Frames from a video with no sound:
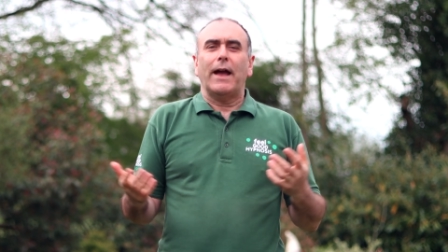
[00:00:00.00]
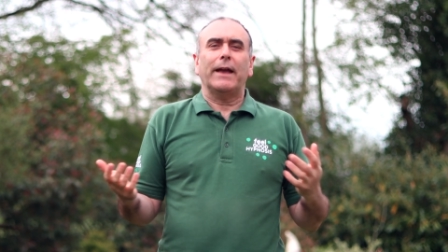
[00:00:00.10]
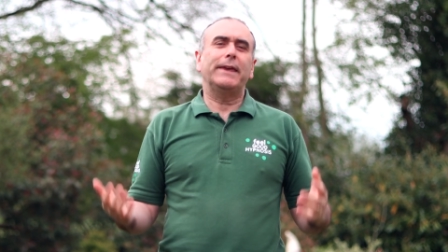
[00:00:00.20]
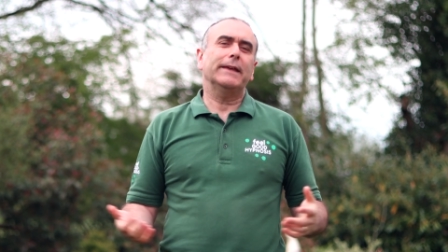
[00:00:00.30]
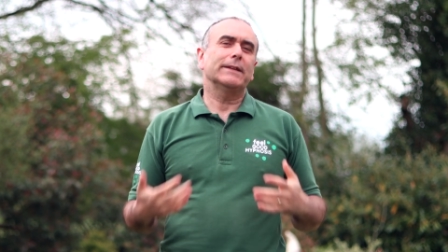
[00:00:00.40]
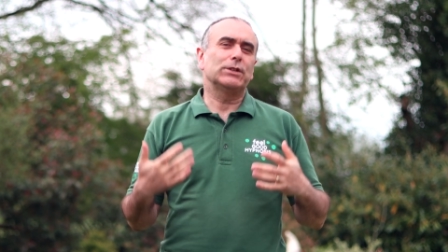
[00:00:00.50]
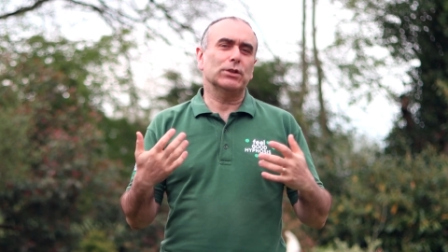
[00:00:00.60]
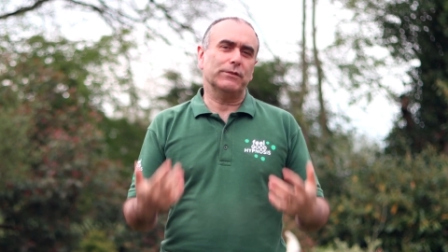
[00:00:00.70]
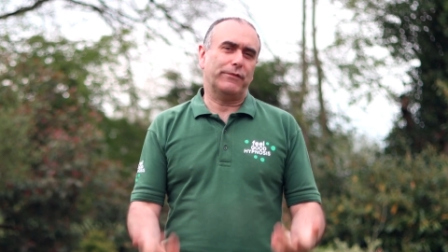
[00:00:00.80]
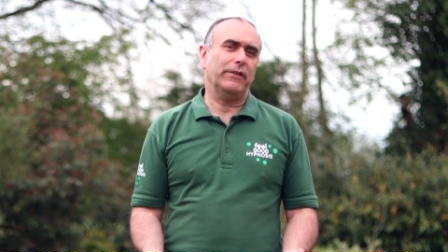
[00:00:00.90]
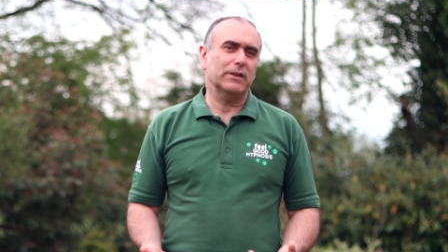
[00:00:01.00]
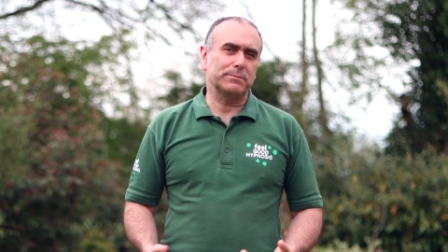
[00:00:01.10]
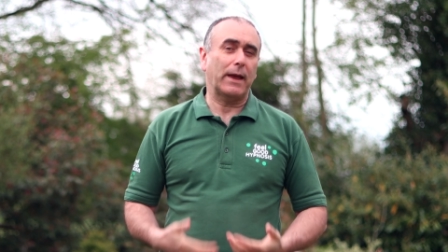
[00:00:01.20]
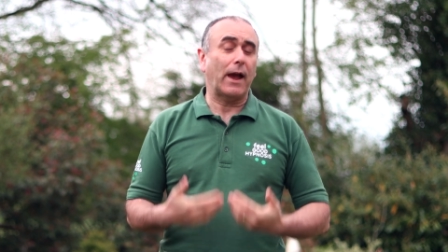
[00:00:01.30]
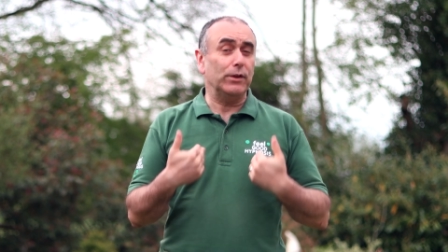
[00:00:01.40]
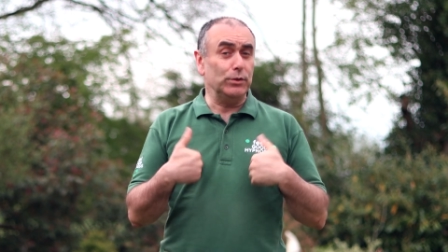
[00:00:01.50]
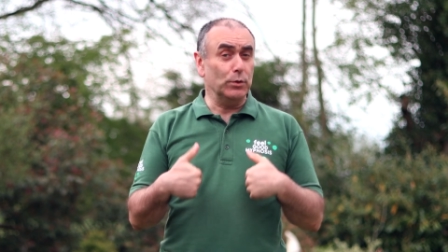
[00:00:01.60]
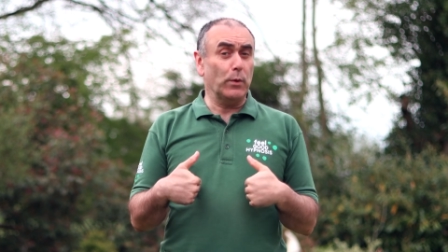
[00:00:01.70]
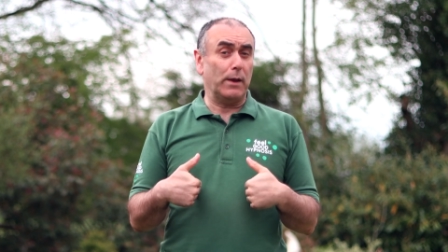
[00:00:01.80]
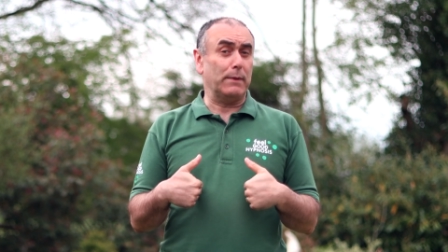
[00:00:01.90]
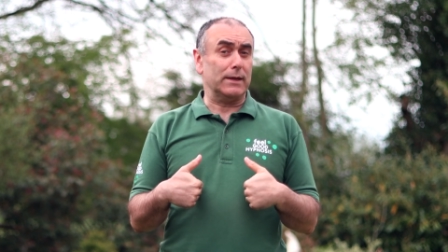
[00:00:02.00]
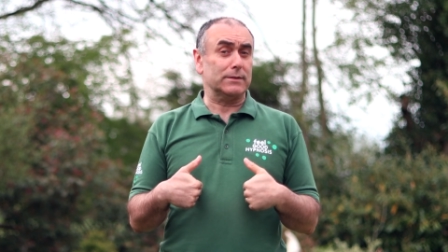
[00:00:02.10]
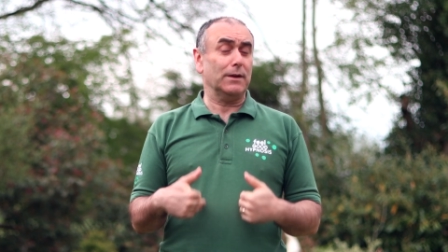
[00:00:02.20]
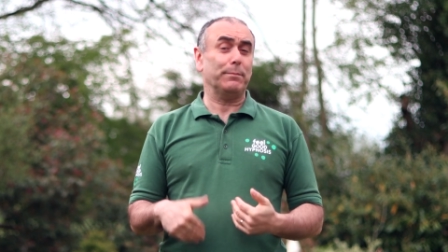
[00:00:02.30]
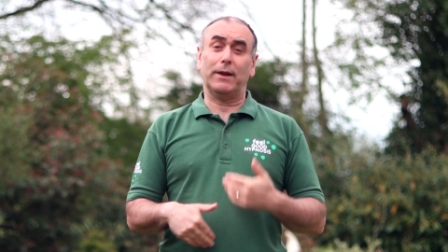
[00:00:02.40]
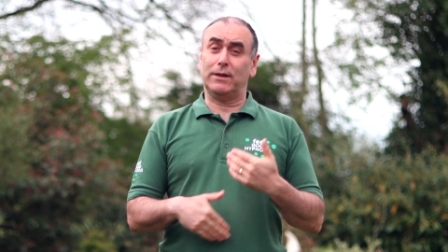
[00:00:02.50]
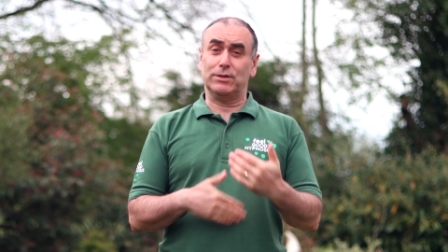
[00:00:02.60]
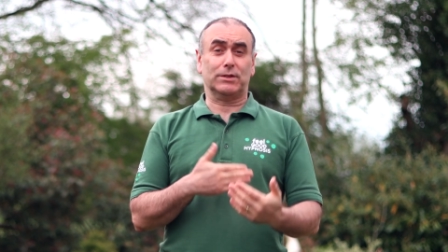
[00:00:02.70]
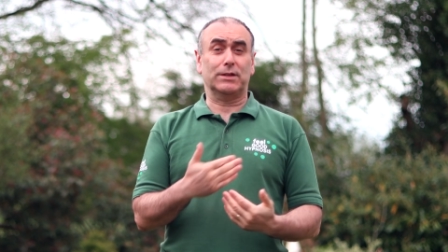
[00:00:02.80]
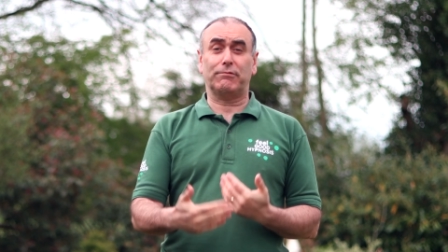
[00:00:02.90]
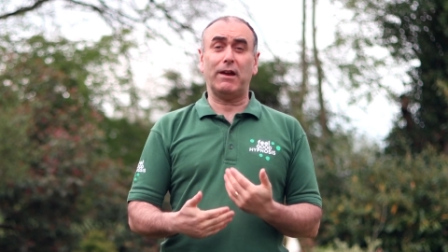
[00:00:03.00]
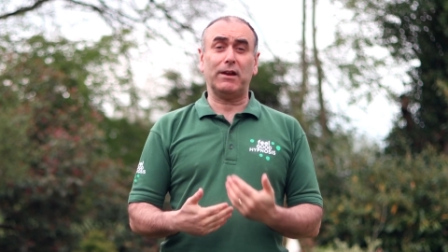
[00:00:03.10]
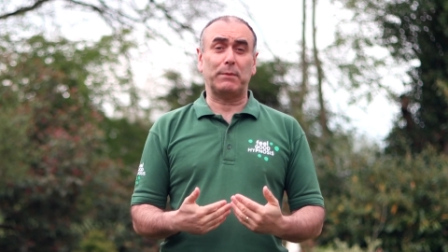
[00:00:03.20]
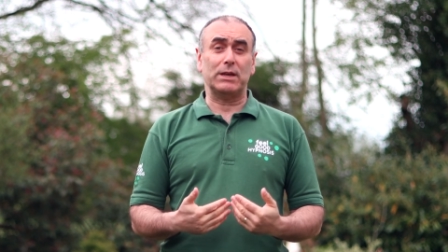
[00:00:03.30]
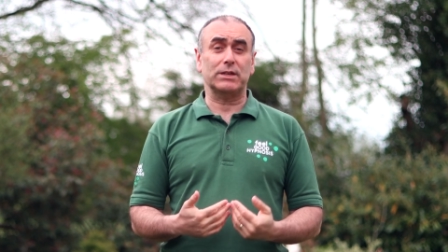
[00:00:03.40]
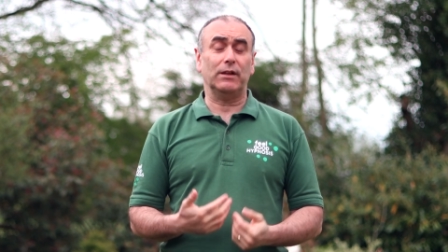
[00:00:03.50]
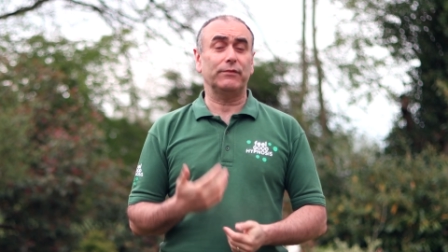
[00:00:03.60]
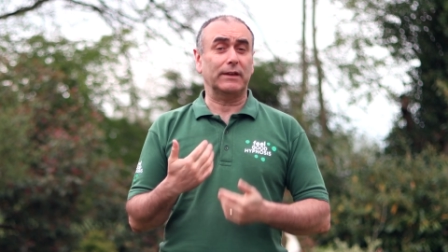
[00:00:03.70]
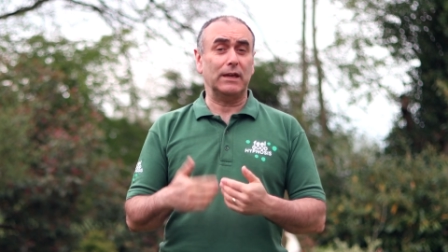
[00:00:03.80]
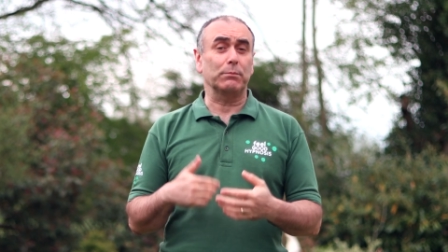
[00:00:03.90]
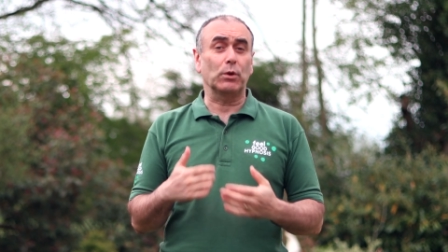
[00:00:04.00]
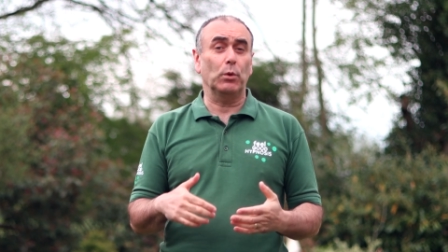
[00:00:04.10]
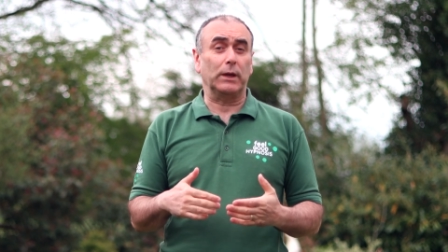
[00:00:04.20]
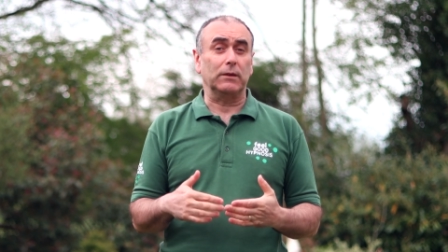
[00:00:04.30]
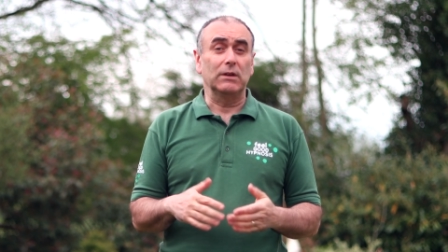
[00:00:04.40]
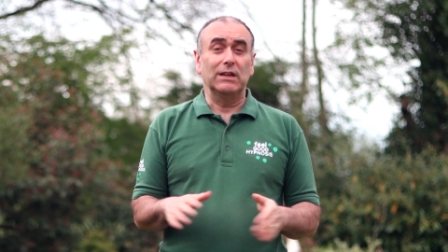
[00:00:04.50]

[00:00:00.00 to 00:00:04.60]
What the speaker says: Again, it doesn't faze me. I know I messed up and I just correct myself and keep going.